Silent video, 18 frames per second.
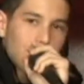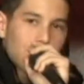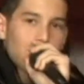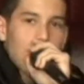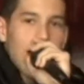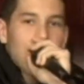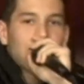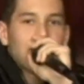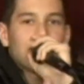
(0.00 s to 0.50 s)

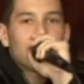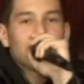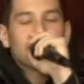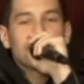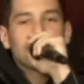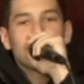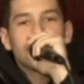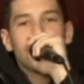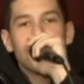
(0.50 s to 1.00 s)
Arriving on
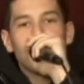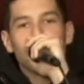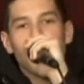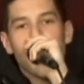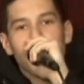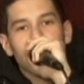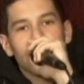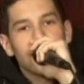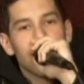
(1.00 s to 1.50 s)
the scene,
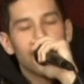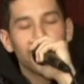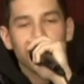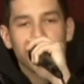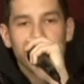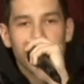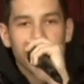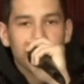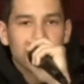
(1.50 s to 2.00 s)
rocking
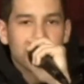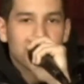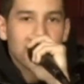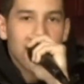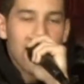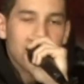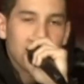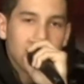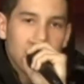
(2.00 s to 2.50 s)
everything
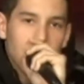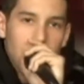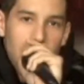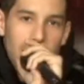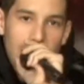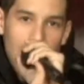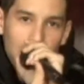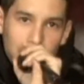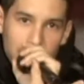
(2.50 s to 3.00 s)
designer.
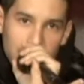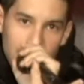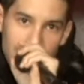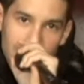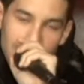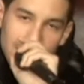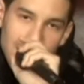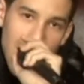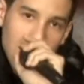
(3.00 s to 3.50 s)
I'm a
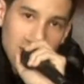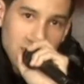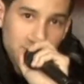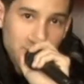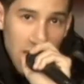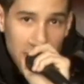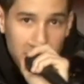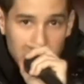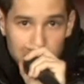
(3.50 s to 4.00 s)
90s
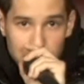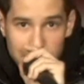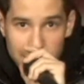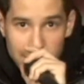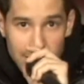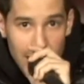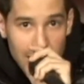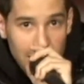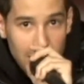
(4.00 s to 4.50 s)
baby
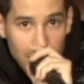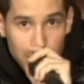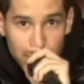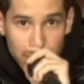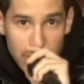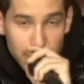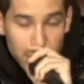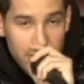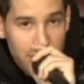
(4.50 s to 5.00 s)
persona, a
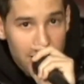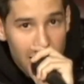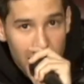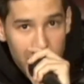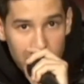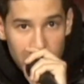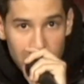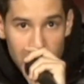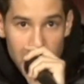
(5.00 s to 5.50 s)
prima
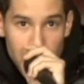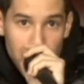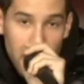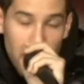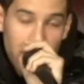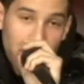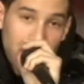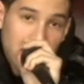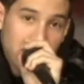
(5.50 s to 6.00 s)
donna.
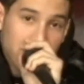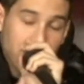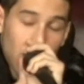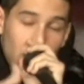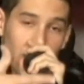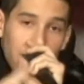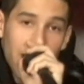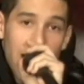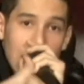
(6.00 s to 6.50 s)
My first
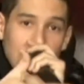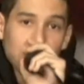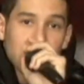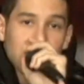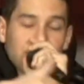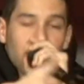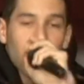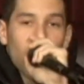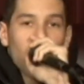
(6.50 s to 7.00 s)
vote cast
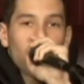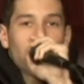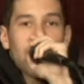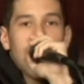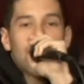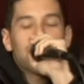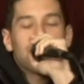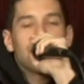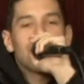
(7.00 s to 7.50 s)
was for
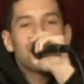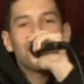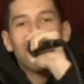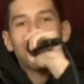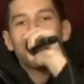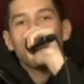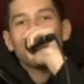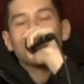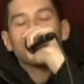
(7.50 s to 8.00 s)
Obama.
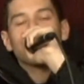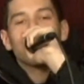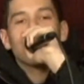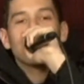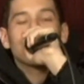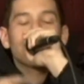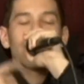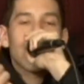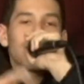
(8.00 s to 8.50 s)
My best
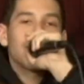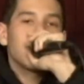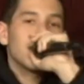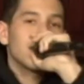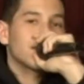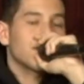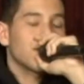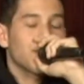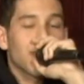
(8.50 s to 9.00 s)
friend's family
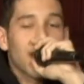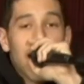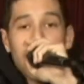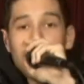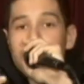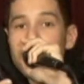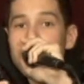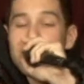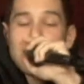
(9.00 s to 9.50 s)
is from
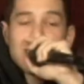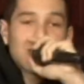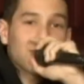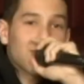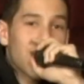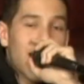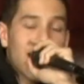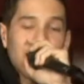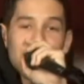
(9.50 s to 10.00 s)
Ghana, and I
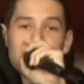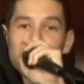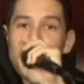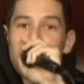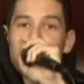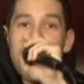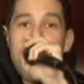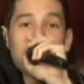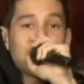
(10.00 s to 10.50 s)
swear I love
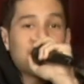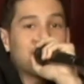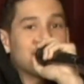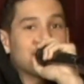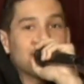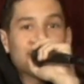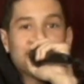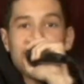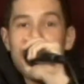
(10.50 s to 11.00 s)
my mama,
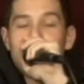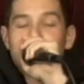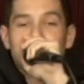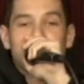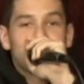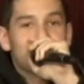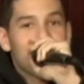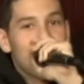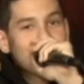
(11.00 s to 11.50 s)
but sometimes
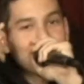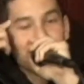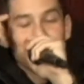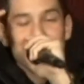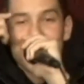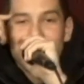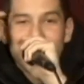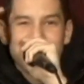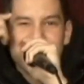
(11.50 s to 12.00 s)
she drives
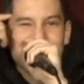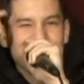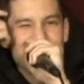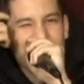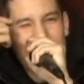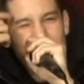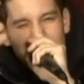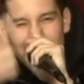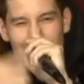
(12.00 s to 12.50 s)
me
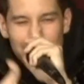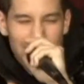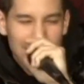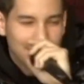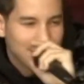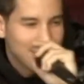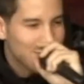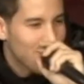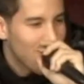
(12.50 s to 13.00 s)
insane and
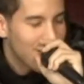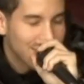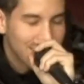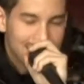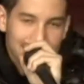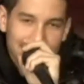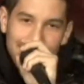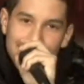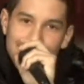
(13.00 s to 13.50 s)
makes me wanna
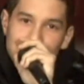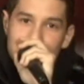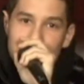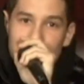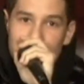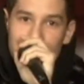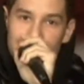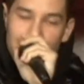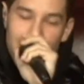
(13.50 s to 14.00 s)
just
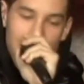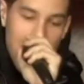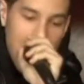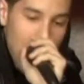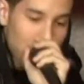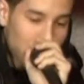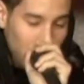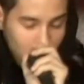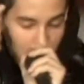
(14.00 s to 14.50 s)
leave
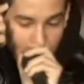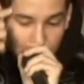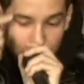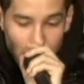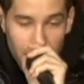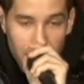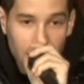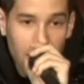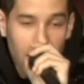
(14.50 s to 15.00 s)
and blow the
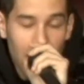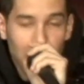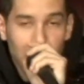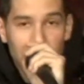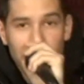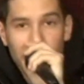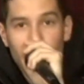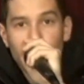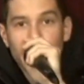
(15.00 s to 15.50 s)
fuck up
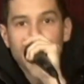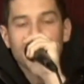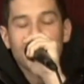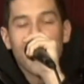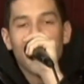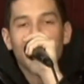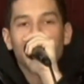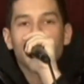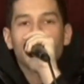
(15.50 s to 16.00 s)
like
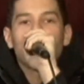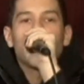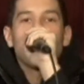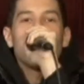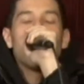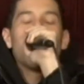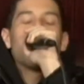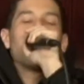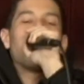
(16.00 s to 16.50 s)
Osama.
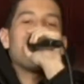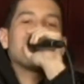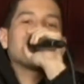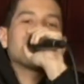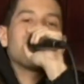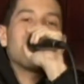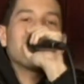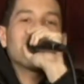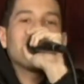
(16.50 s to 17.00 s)

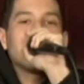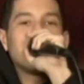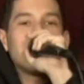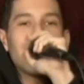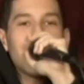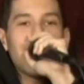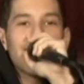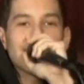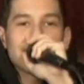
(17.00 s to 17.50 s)
Bands make her
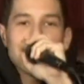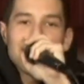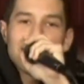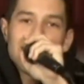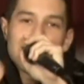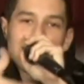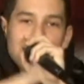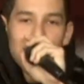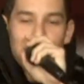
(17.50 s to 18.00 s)
dance.
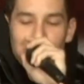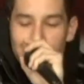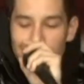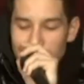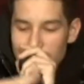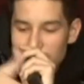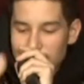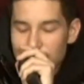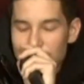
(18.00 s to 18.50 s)
Led
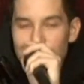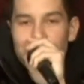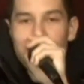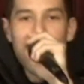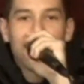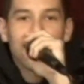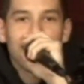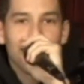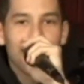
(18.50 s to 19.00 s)
Zeppelin,
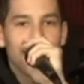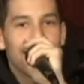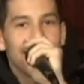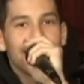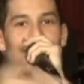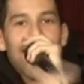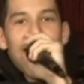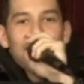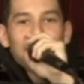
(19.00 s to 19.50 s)
Nirvana,
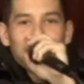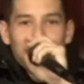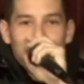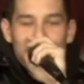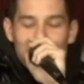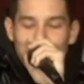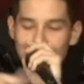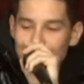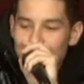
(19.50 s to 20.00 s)
and I'm a
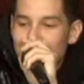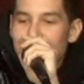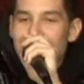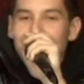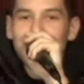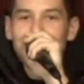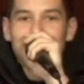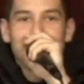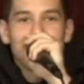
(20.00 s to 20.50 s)

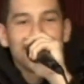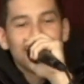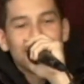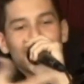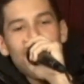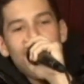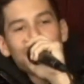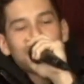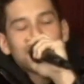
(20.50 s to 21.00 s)
piranha.
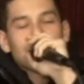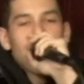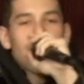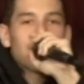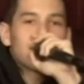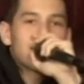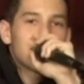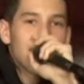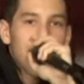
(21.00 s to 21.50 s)
These rappers are
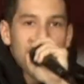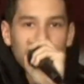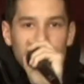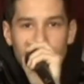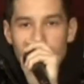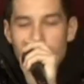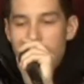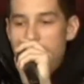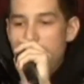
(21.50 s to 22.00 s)

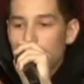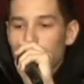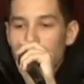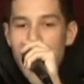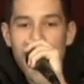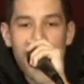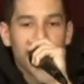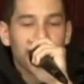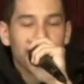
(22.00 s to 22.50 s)
vagina. I'm
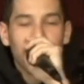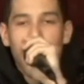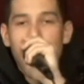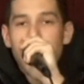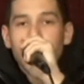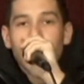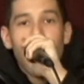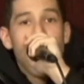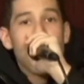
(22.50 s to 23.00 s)
a
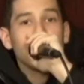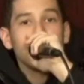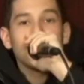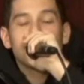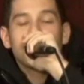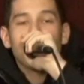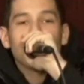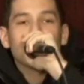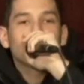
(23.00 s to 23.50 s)
anaconda. I need
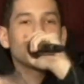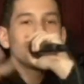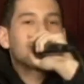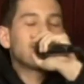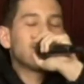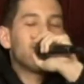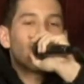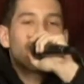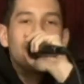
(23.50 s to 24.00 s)
checks with
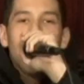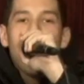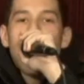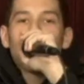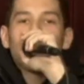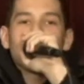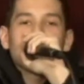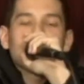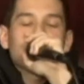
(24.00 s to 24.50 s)
two
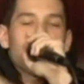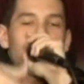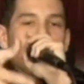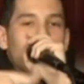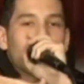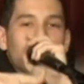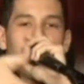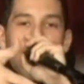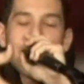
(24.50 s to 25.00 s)
commas. My
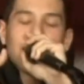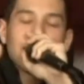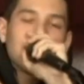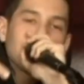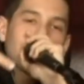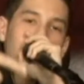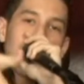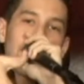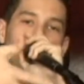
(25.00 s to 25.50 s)
girl gotta
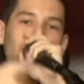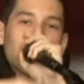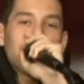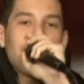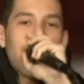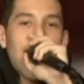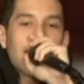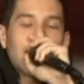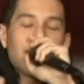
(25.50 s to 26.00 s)
look like
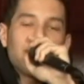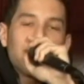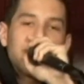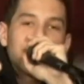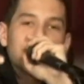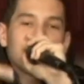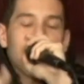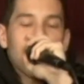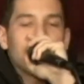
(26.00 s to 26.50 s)
Rihanna.
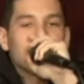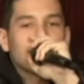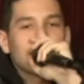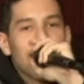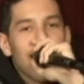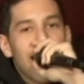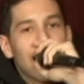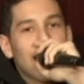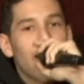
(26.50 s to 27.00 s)
Bitch haters
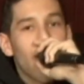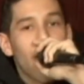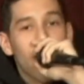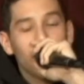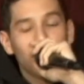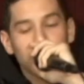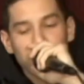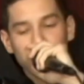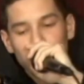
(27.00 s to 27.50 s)
act
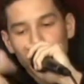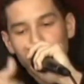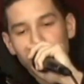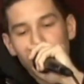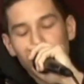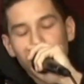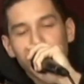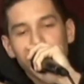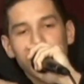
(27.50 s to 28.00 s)
hard, but sweet
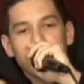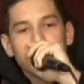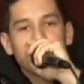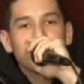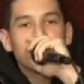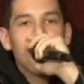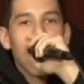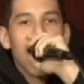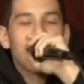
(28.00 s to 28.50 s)
on the
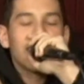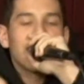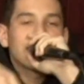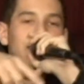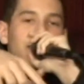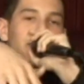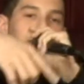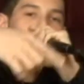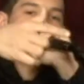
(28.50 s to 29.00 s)
inside.
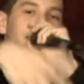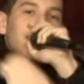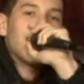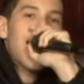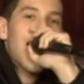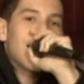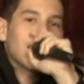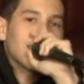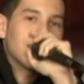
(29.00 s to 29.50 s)
Vanessa
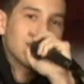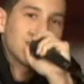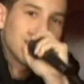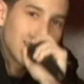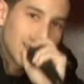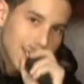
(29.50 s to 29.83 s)
Pinata,